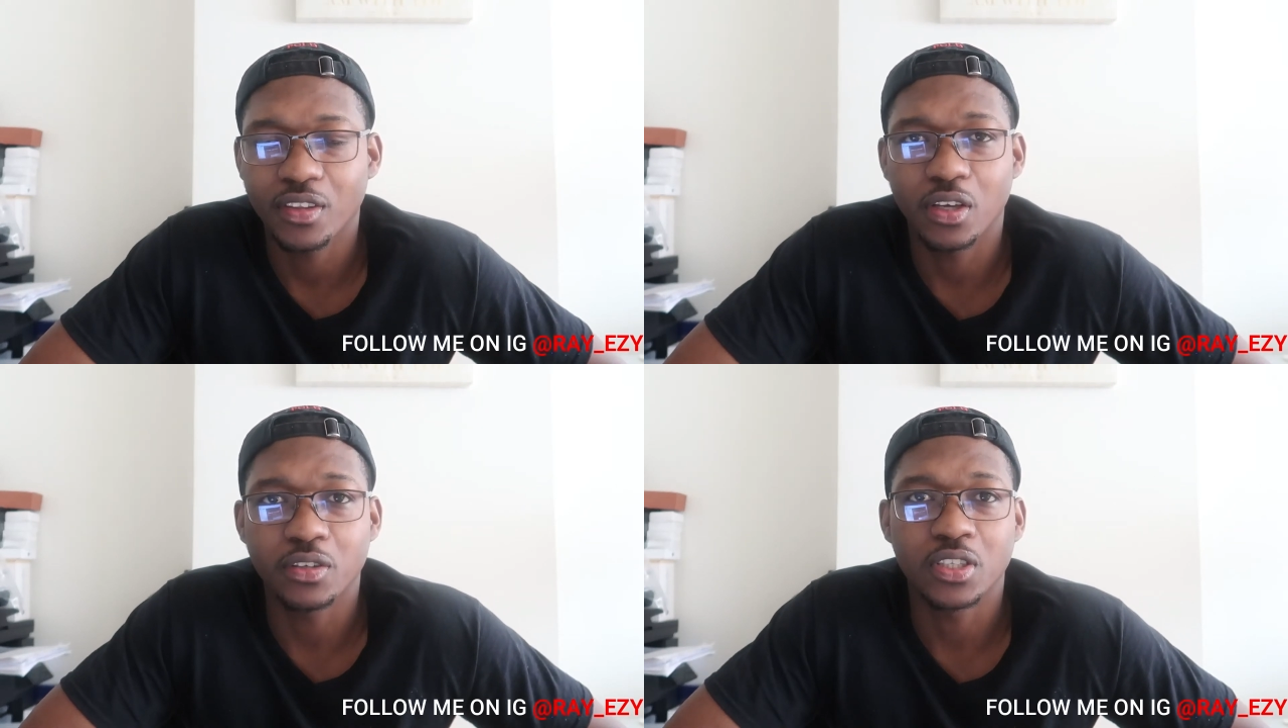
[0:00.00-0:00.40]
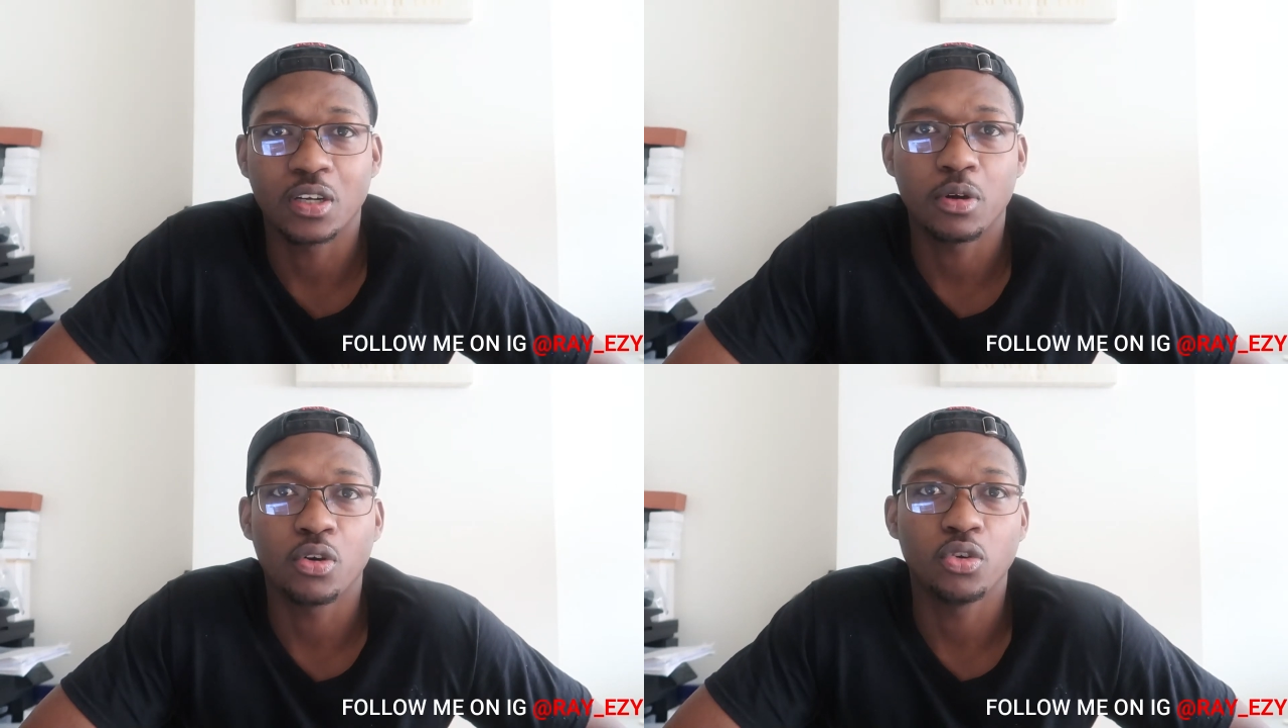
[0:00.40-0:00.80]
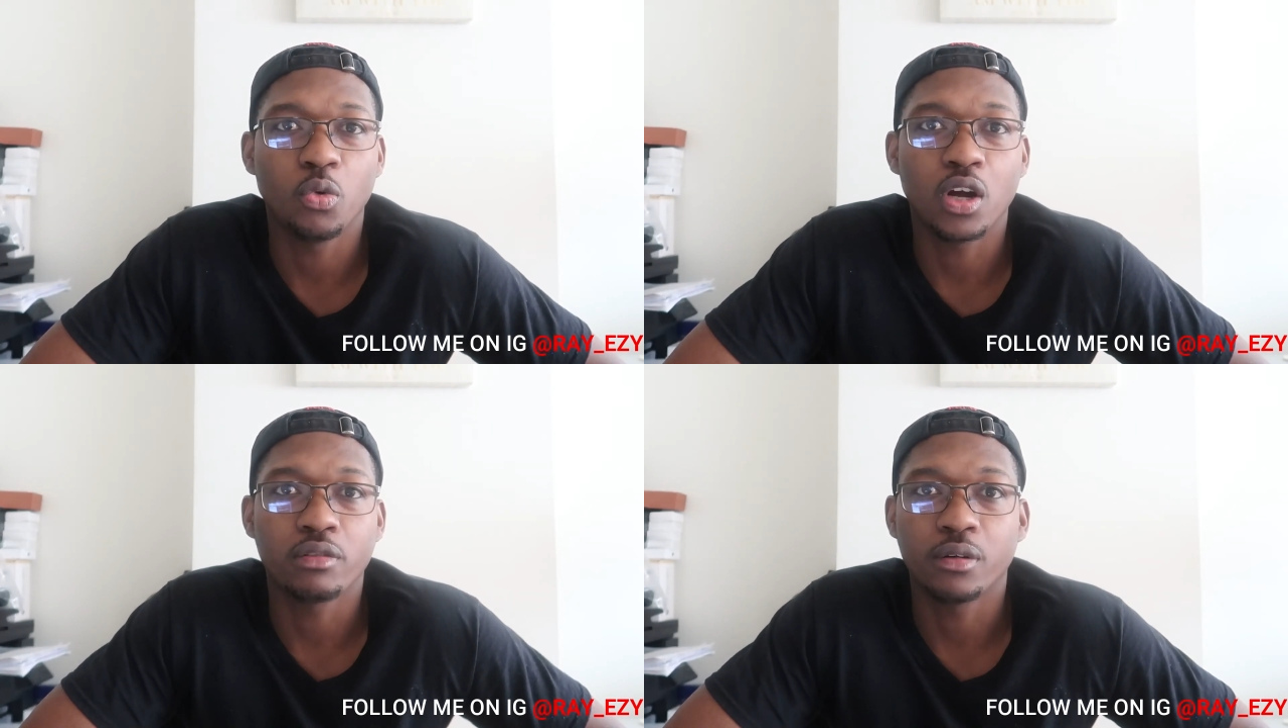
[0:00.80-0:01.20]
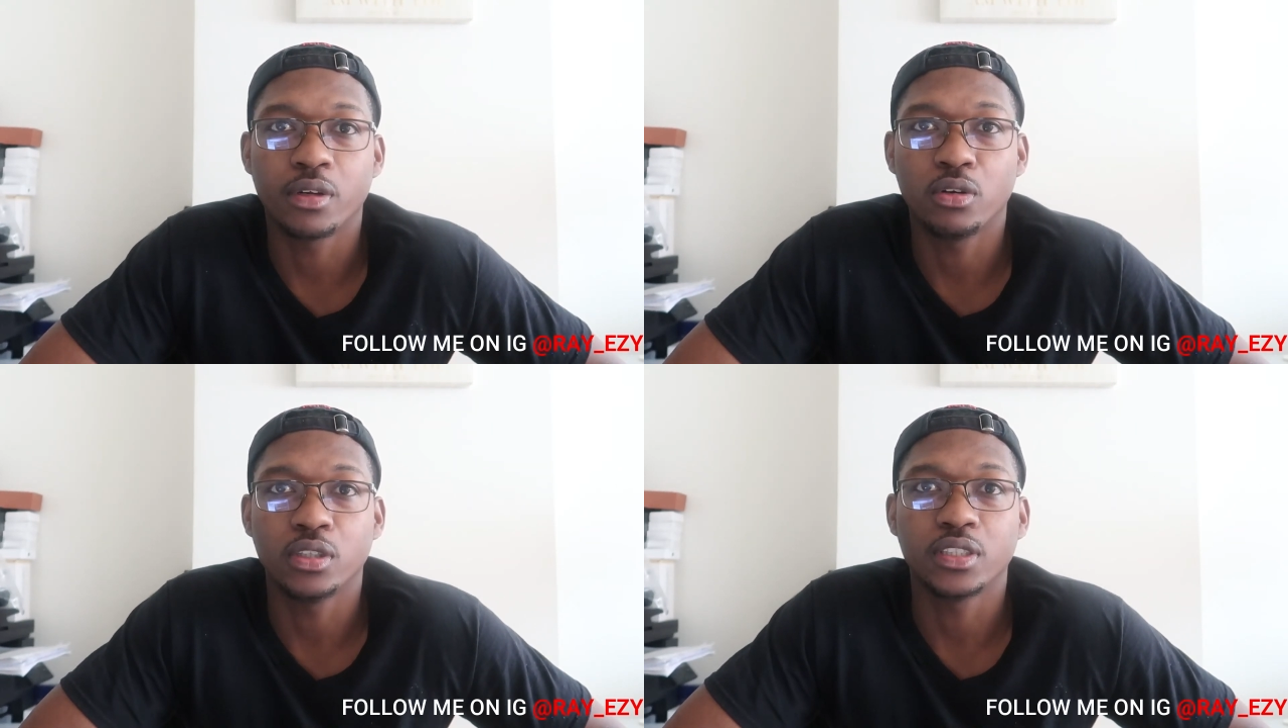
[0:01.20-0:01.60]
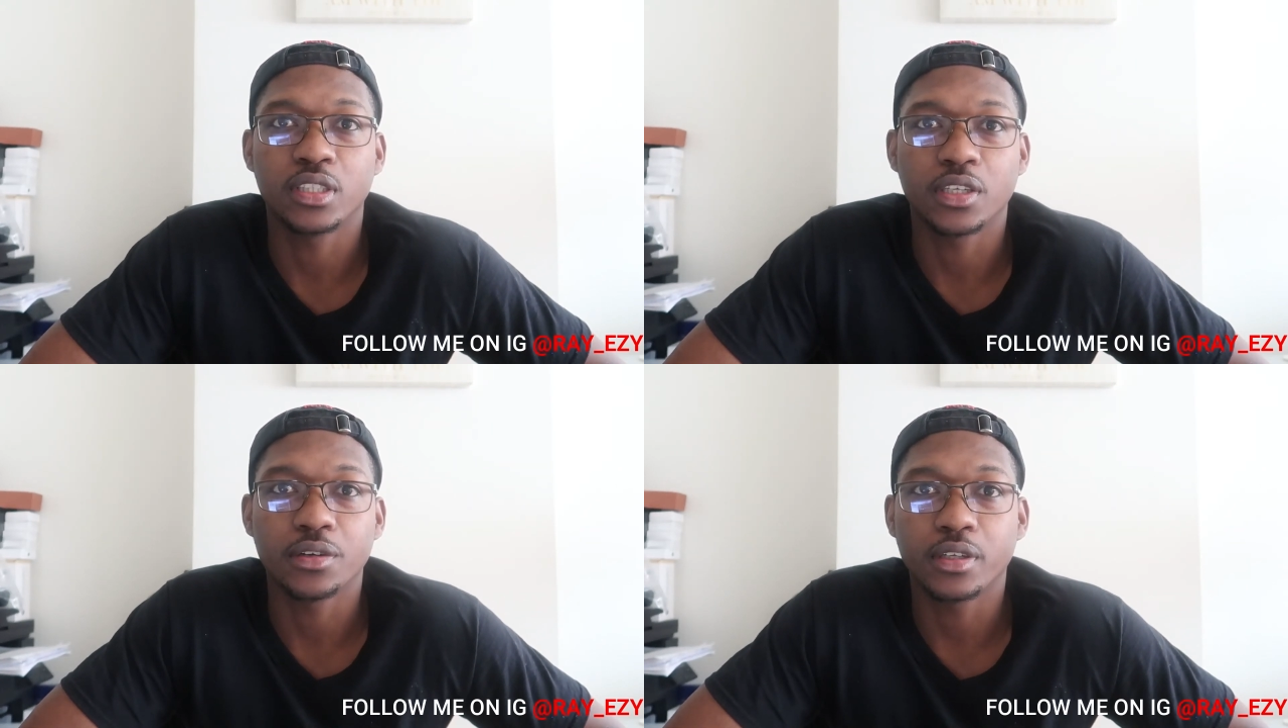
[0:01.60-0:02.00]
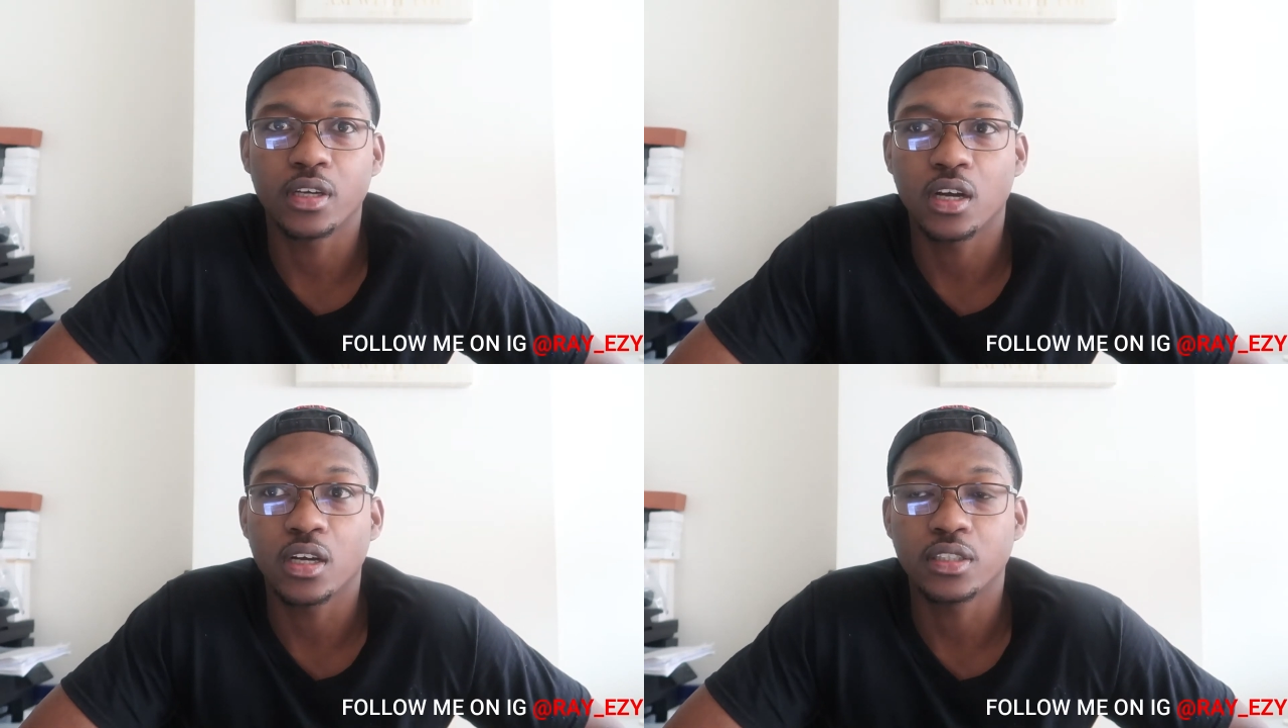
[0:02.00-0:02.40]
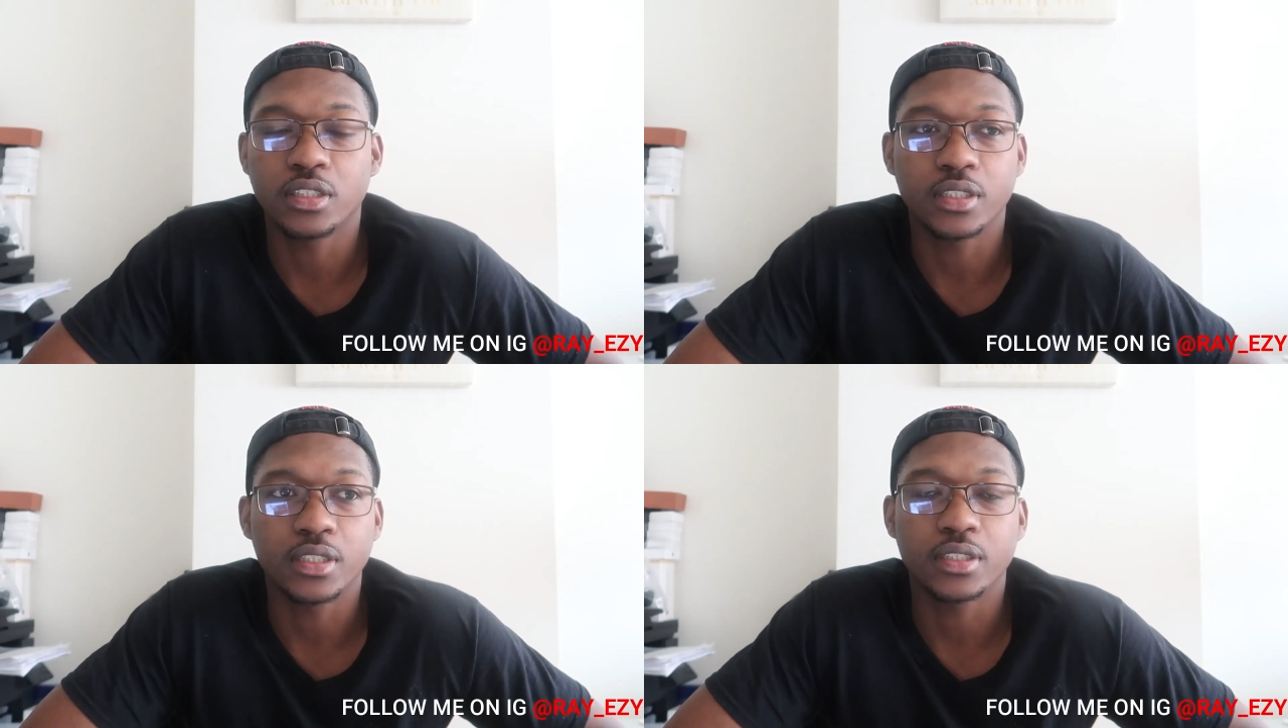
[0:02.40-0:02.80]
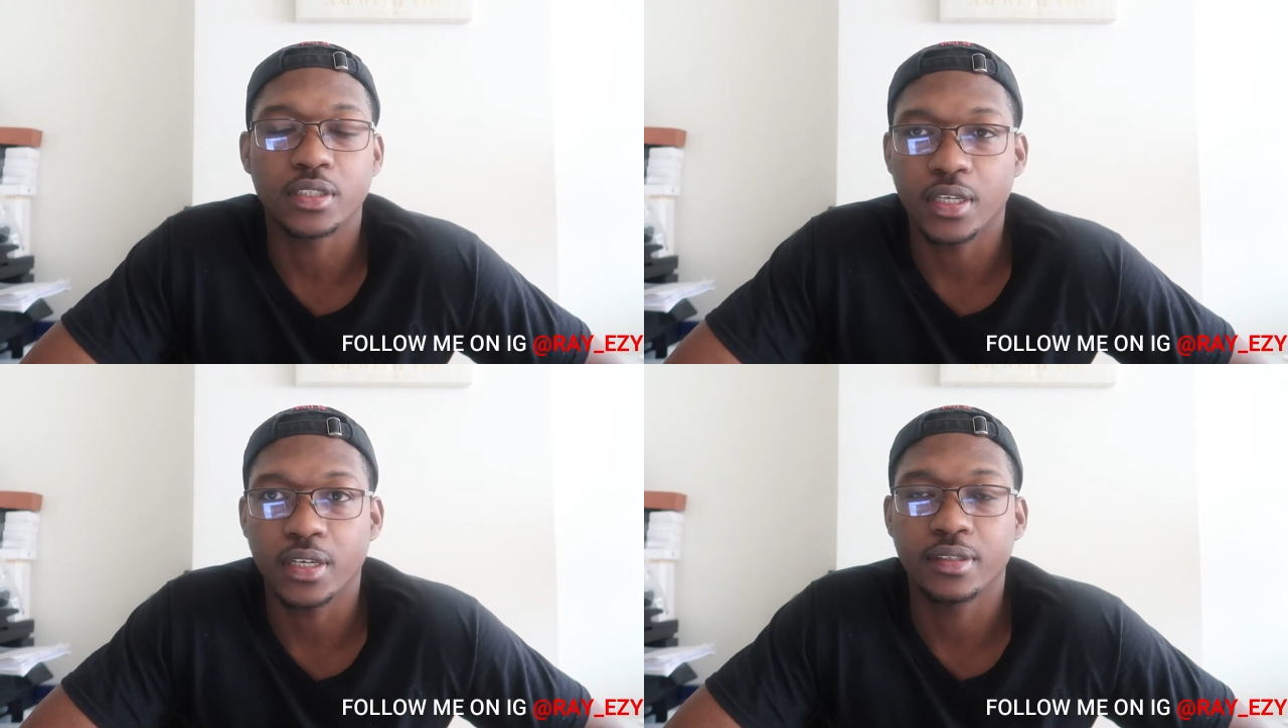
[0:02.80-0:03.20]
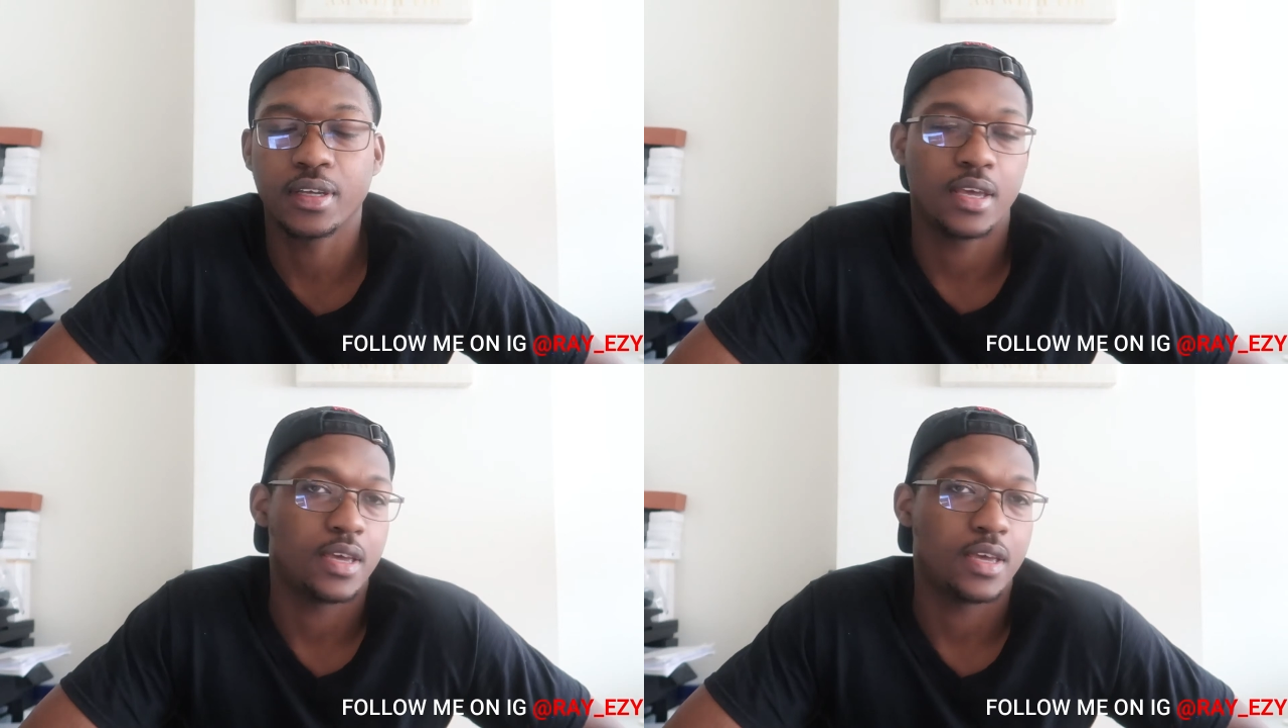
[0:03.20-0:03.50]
they always talk about, oh, you're walking around with all these security guards and this and that.